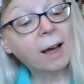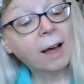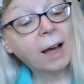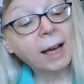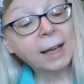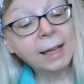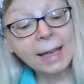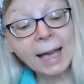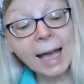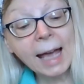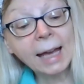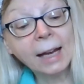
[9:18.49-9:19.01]

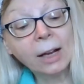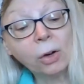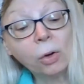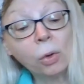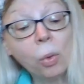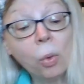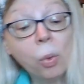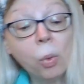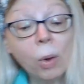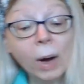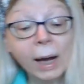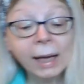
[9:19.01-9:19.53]
Again,
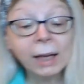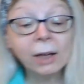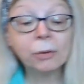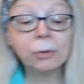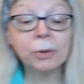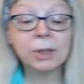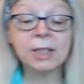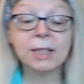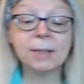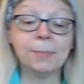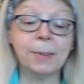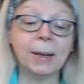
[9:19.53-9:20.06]
quite a
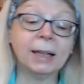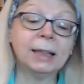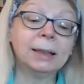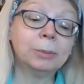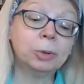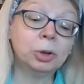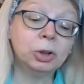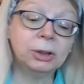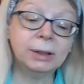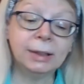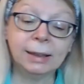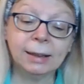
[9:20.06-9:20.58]

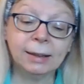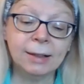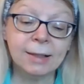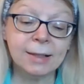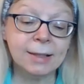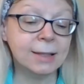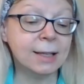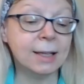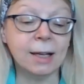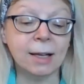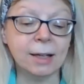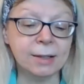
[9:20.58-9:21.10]
respectable diddle
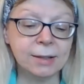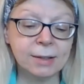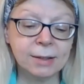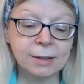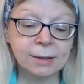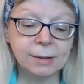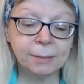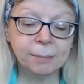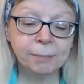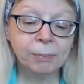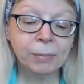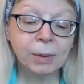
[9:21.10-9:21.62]
is
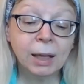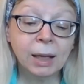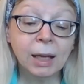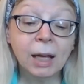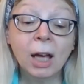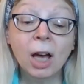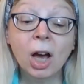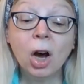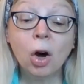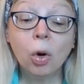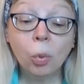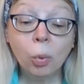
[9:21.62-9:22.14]
this.
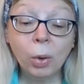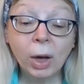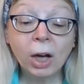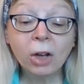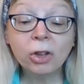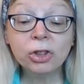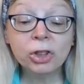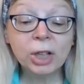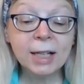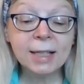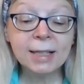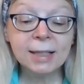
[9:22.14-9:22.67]
A
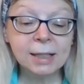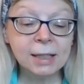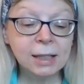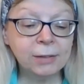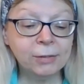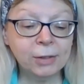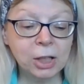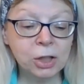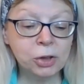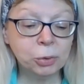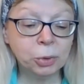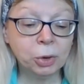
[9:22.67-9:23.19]
well-dressed
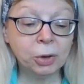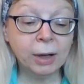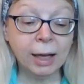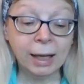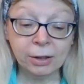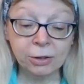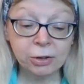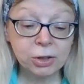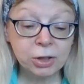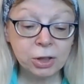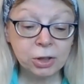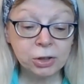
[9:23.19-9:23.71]
individual
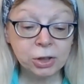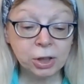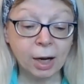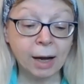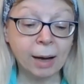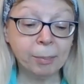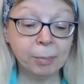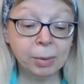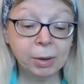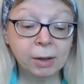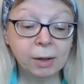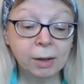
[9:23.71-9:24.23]
enters a
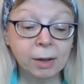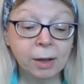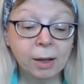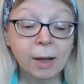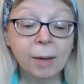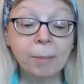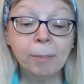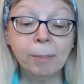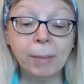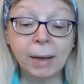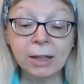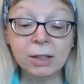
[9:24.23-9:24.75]
shop,
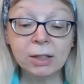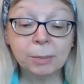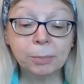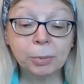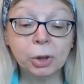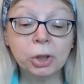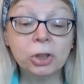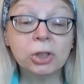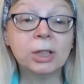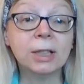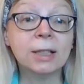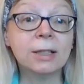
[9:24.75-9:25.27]
makes a
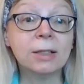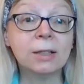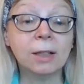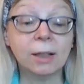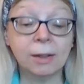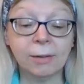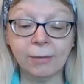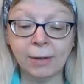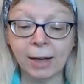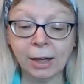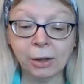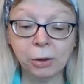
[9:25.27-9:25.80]
purchase to the
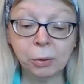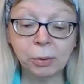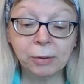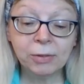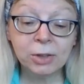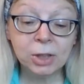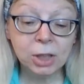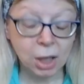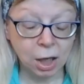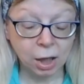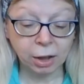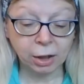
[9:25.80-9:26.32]
value of a
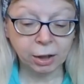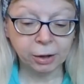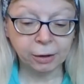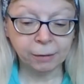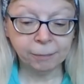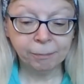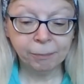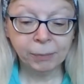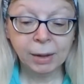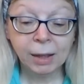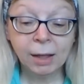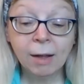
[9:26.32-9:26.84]
dollar,
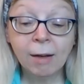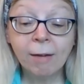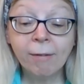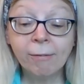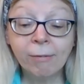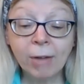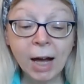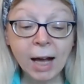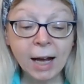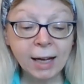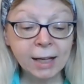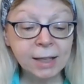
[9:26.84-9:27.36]

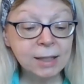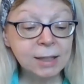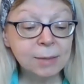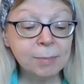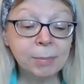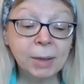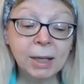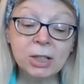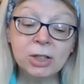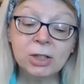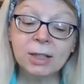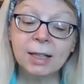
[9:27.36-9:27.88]
finds,
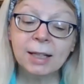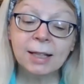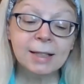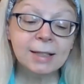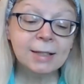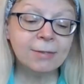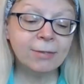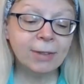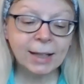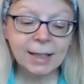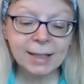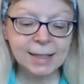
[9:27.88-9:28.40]
much to his
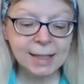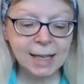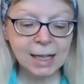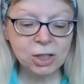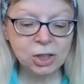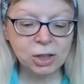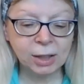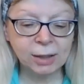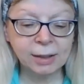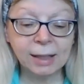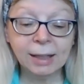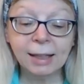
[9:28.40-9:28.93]

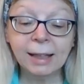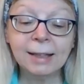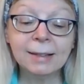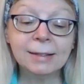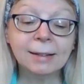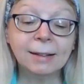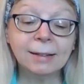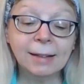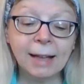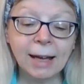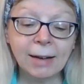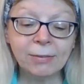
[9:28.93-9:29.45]
vexation, that he has
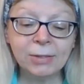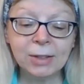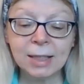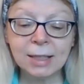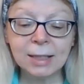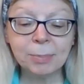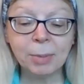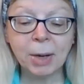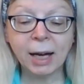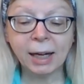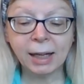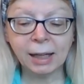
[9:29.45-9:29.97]
left his
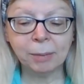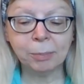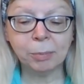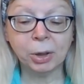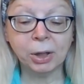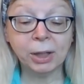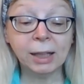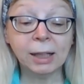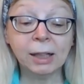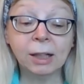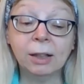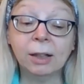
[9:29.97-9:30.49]

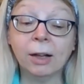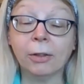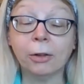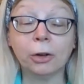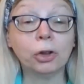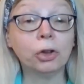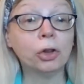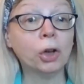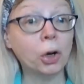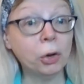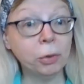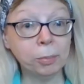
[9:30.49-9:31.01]
pocketbook in another
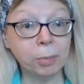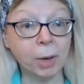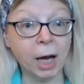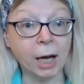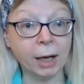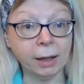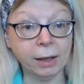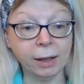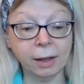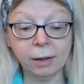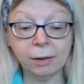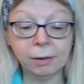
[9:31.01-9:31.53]
coat
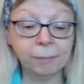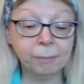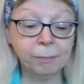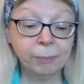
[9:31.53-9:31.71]
pocket,